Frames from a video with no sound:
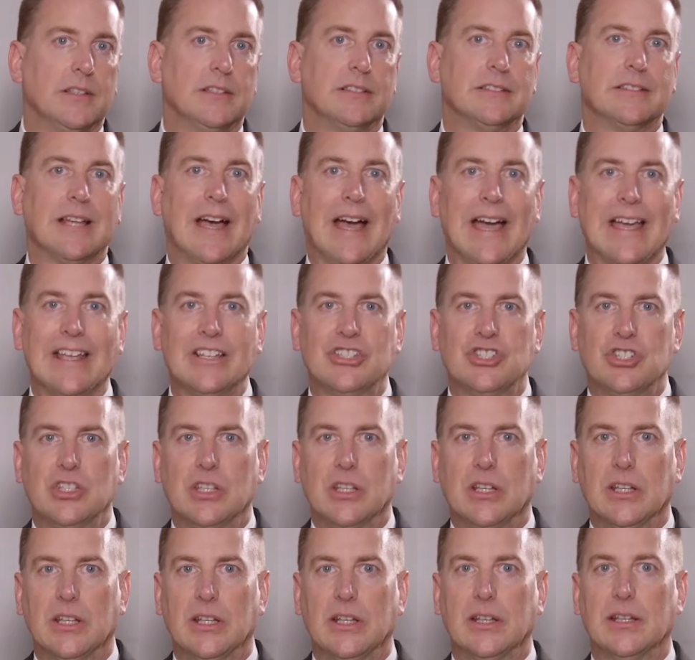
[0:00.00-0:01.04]
Tai
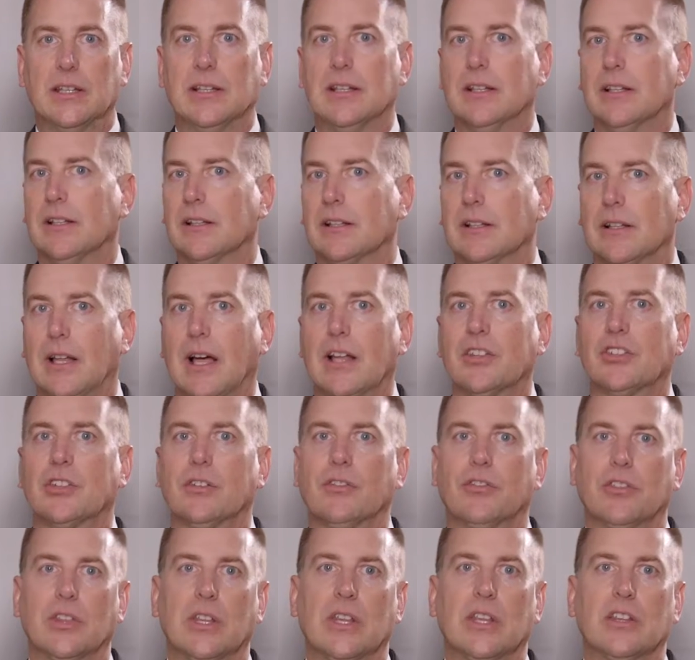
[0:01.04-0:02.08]
Chi, lots
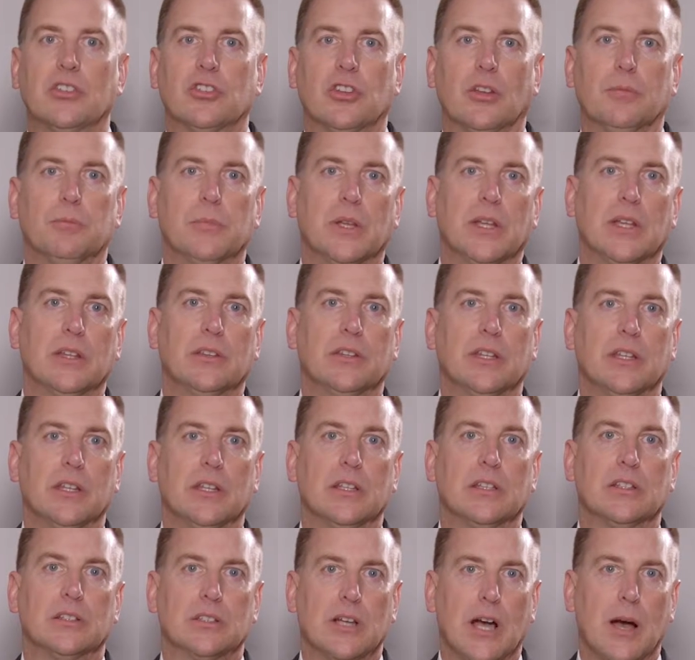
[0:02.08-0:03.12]
of things have made
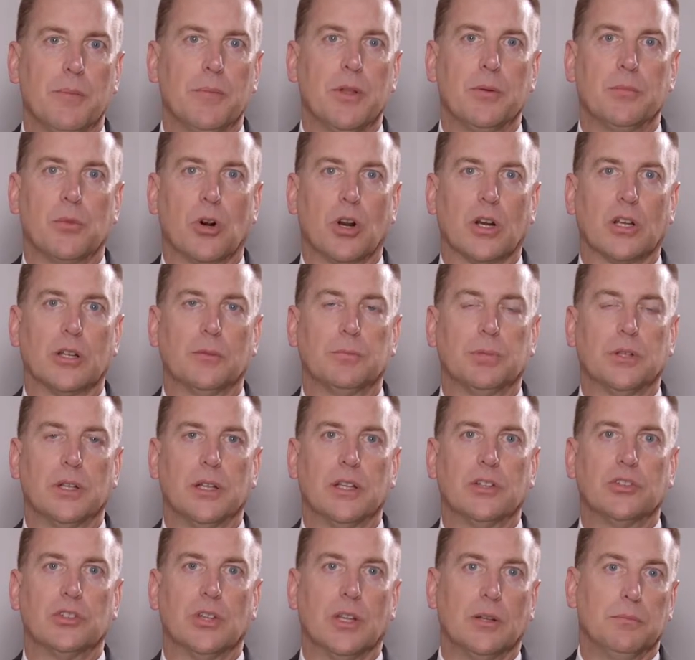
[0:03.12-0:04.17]
the common
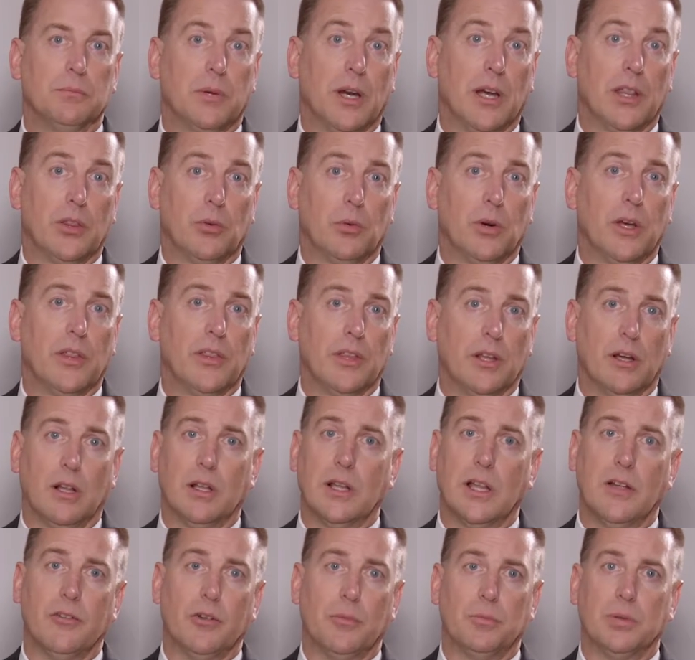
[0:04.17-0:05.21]
marketplace, and by the way, they all
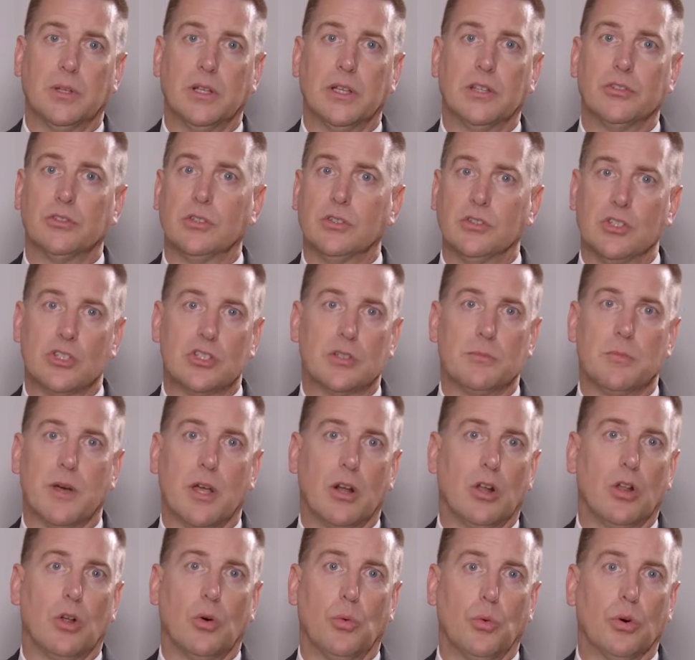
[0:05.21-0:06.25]
have a place and they just about
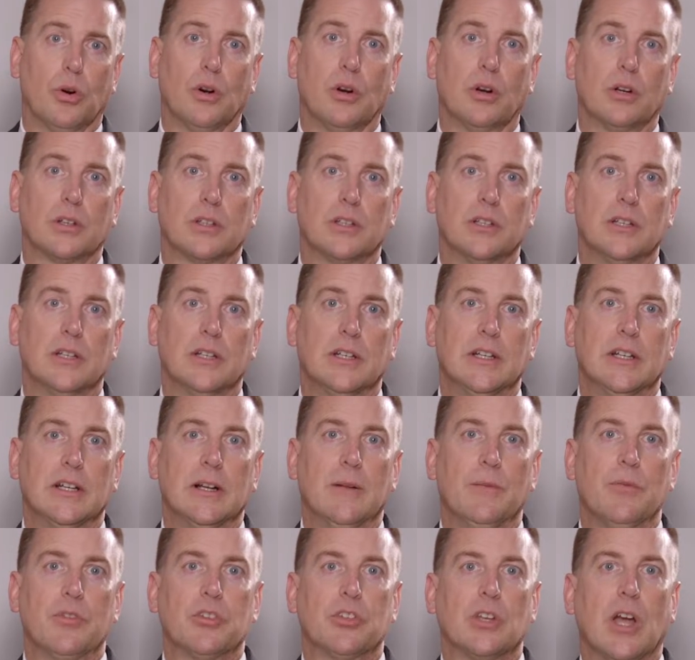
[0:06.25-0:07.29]
all work.
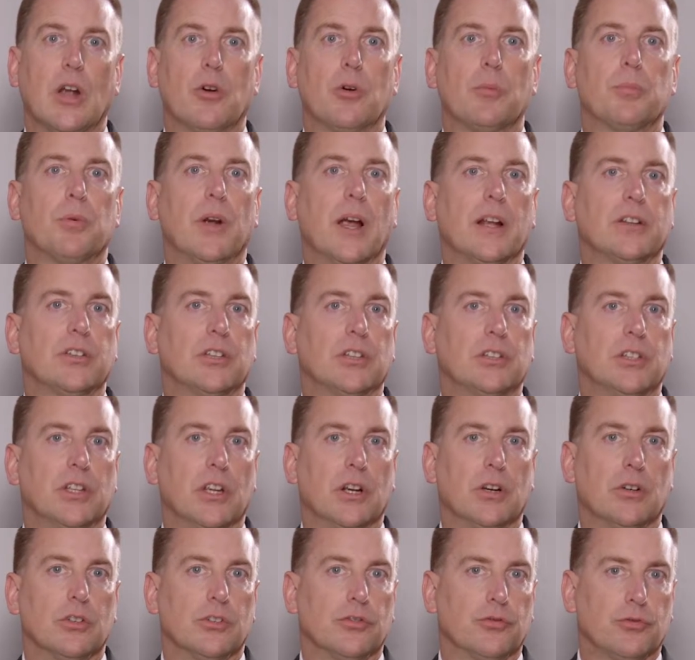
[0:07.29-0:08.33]
Chiropractic
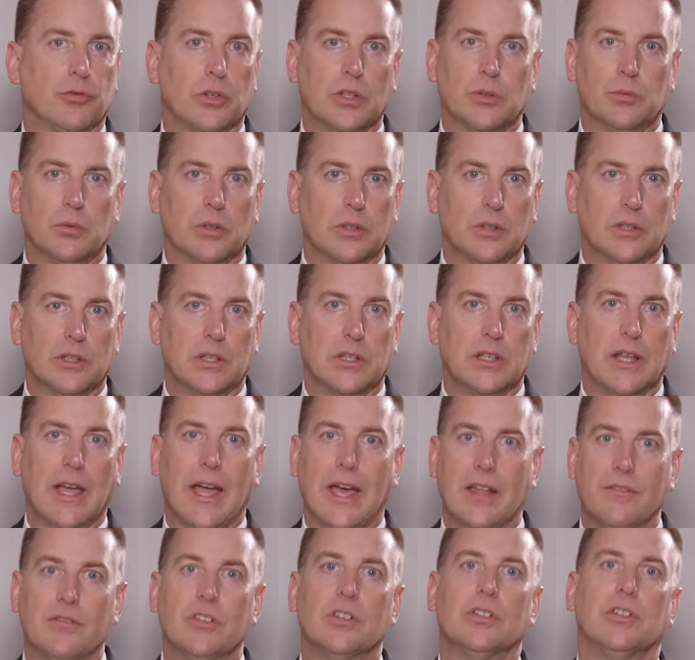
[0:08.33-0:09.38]
care is frequently
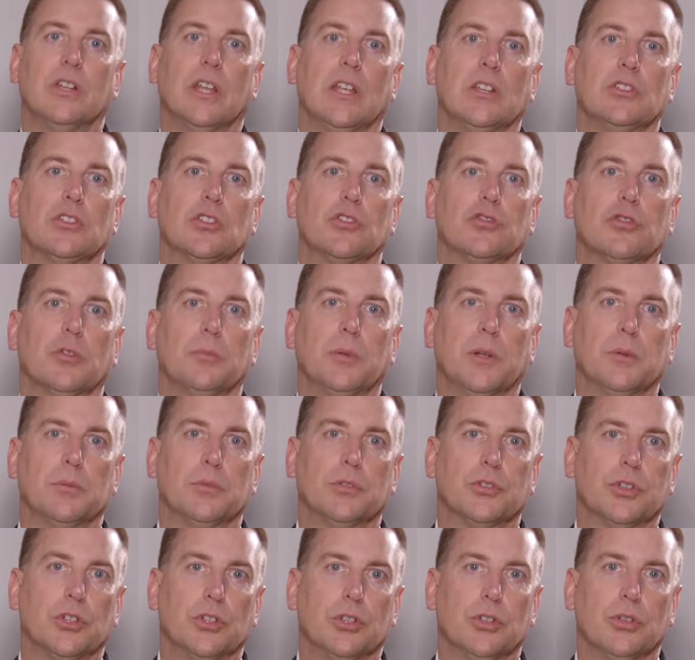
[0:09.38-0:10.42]
advantageous for people
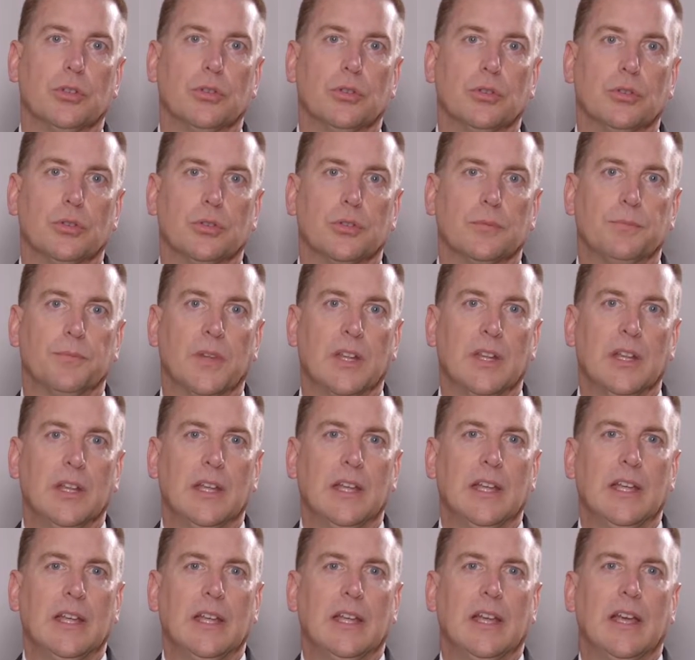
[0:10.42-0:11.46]
to use.
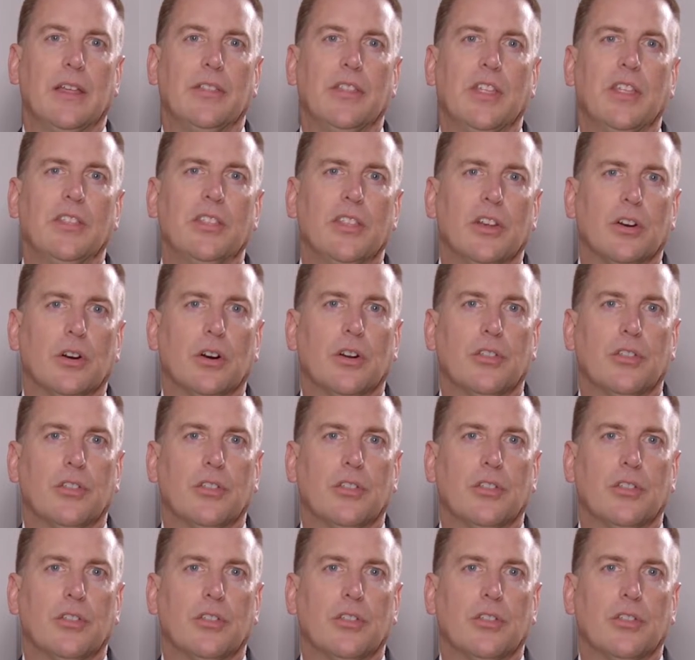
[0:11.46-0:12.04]
And then there